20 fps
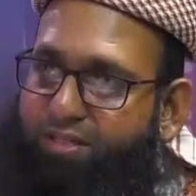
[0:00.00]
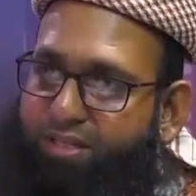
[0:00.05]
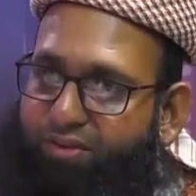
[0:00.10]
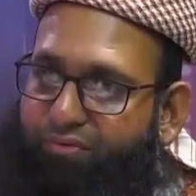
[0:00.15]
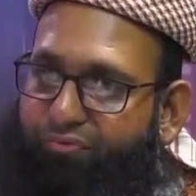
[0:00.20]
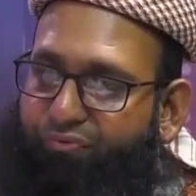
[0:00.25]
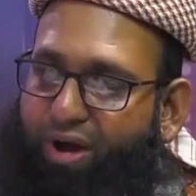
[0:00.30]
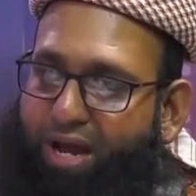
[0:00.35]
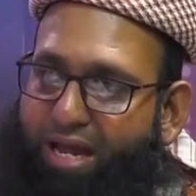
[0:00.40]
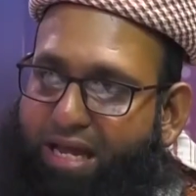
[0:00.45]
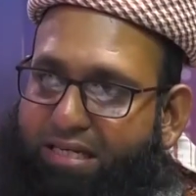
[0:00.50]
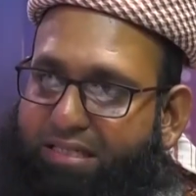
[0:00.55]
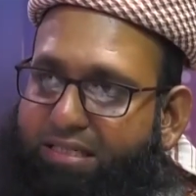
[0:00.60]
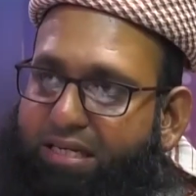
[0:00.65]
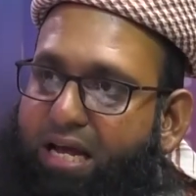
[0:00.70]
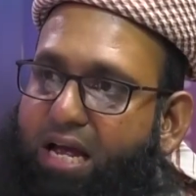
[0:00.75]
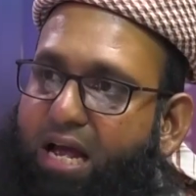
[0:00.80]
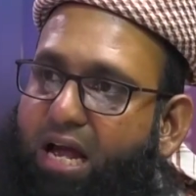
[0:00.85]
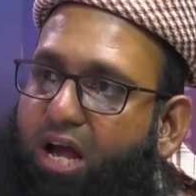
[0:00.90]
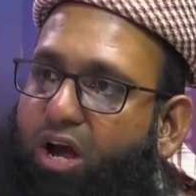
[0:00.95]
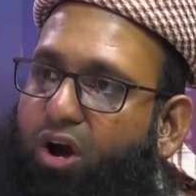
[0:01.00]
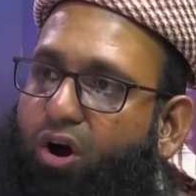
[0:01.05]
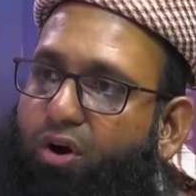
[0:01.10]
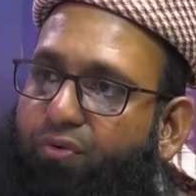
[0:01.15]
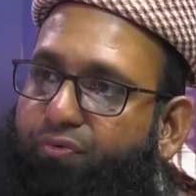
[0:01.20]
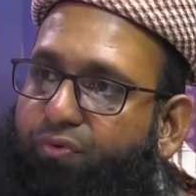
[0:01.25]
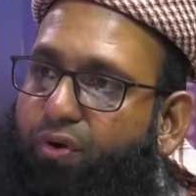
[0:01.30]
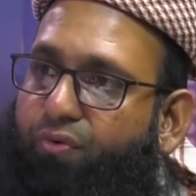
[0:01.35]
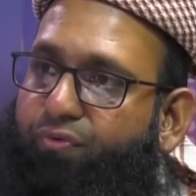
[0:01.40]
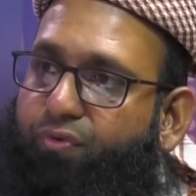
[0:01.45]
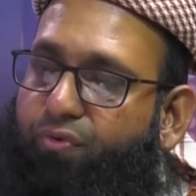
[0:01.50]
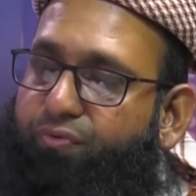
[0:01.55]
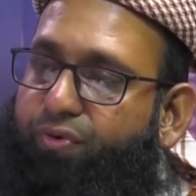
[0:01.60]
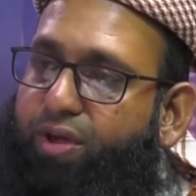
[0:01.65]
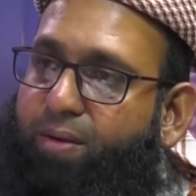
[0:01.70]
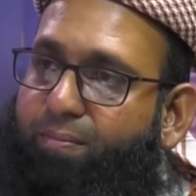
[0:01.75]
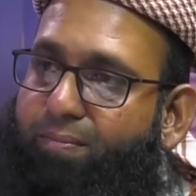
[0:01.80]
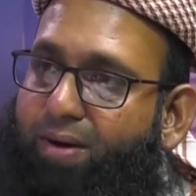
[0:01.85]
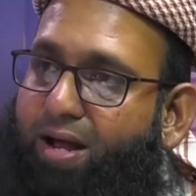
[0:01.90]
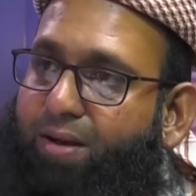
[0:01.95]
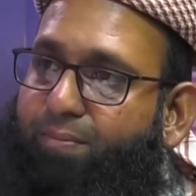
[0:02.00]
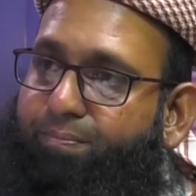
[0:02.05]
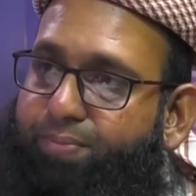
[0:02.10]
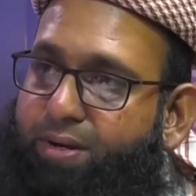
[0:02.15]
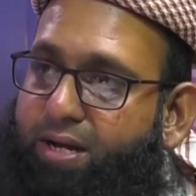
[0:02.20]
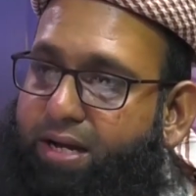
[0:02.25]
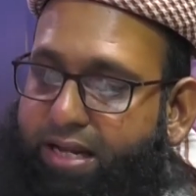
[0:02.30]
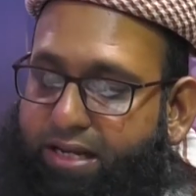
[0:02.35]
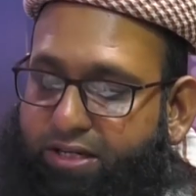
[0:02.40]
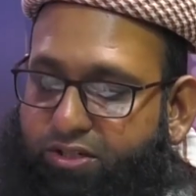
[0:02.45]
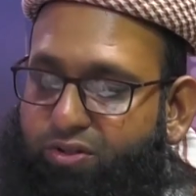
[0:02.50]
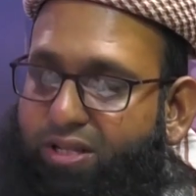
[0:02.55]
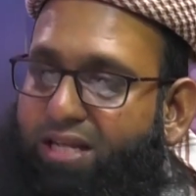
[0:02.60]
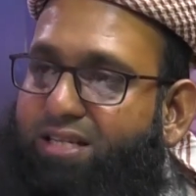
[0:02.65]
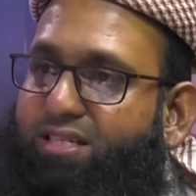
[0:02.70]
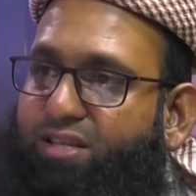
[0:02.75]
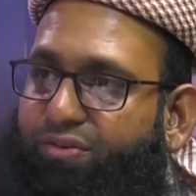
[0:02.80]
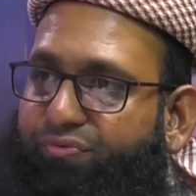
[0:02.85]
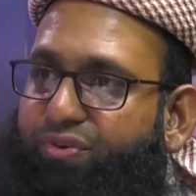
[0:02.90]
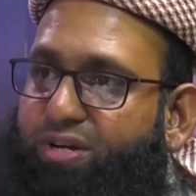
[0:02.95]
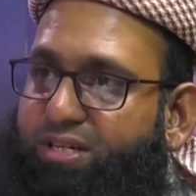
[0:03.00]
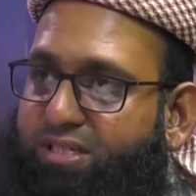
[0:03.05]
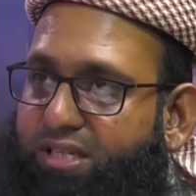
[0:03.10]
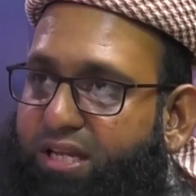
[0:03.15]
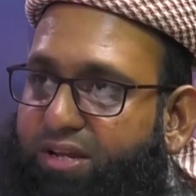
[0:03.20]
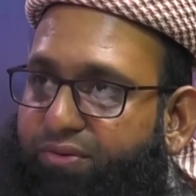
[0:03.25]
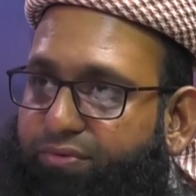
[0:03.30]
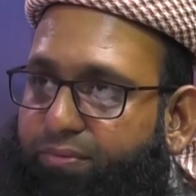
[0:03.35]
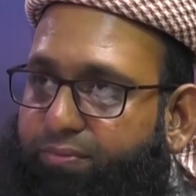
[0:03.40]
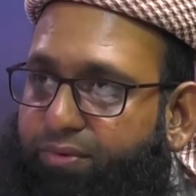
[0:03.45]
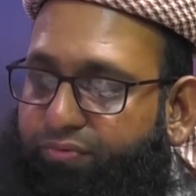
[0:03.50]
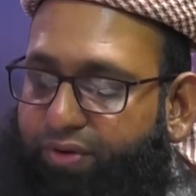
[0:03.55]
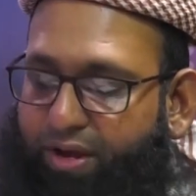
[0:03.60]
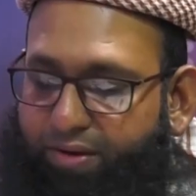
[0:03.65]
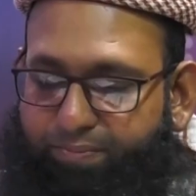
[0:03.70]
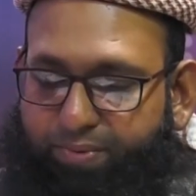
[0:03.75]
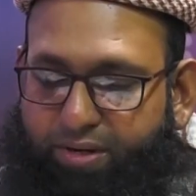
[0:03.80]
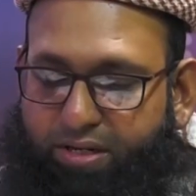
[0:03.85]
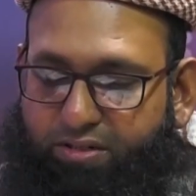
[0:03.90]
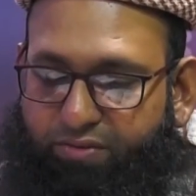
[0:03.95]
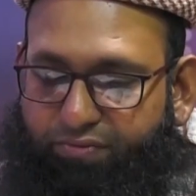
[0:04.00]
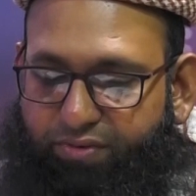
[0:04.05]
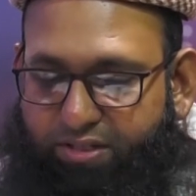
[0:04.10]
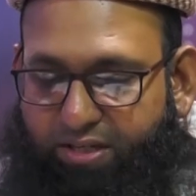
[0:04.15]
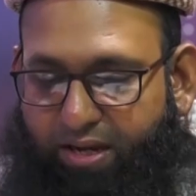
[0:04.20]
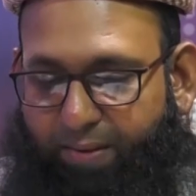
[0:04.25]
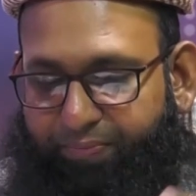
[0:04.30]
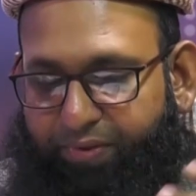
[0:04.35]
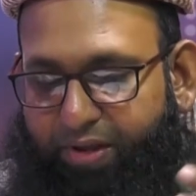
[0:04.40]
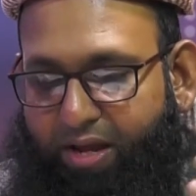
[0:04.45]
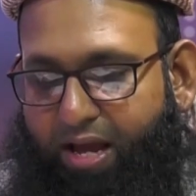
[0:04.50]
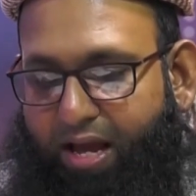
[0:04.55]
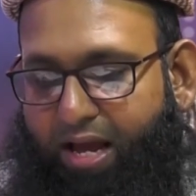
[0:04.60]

and the fires of, of, of Iman burning. So that's the first thing from the five pillars of Islam.